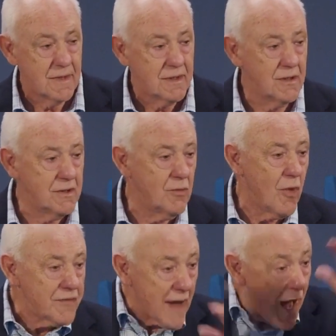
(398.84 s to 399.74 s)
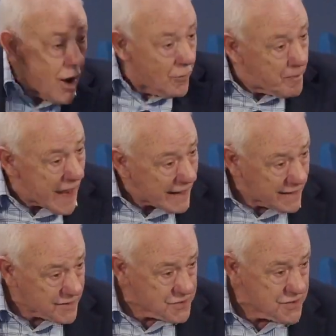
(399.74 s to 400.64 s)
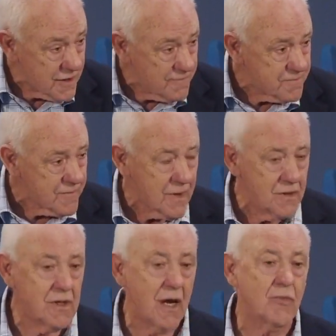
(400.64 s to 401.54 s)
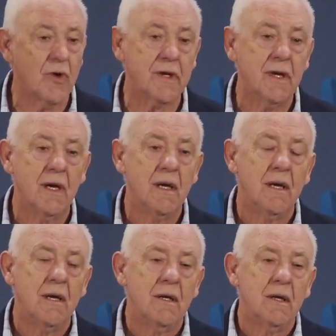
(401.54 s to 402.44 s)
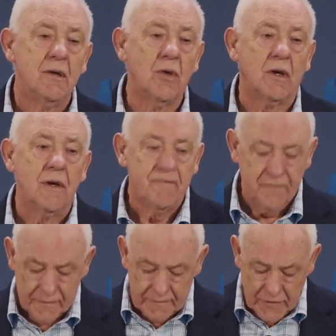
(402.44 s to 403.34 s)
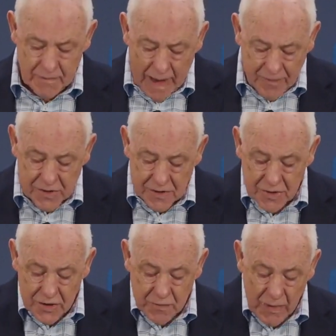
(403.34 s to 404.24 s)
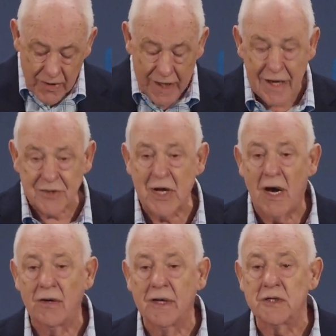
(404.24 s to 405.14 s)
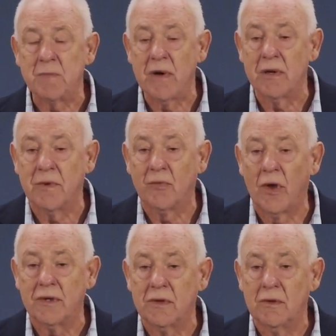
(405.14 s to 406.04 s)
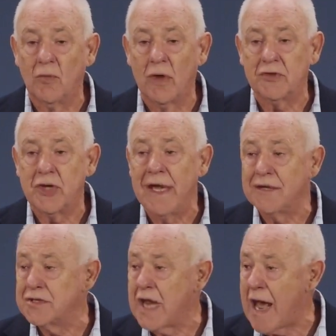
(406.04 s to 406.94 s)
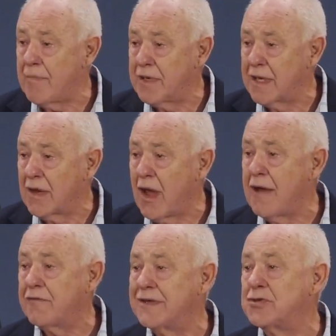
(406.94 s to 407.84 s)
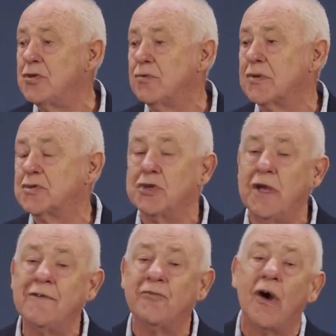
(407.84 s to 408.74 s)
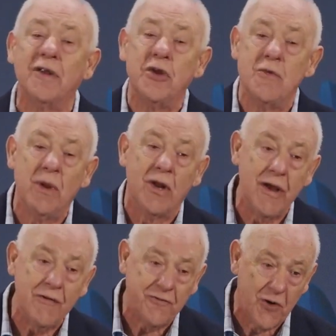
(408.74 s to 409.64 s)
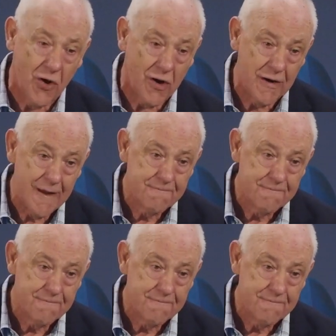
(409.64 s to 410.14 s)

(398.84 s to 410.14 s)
You want the whole package. You don't want, look, the baptism of the Spirit, it is the Holy Spirit, but what tends to happen in life is you receive what you believe for.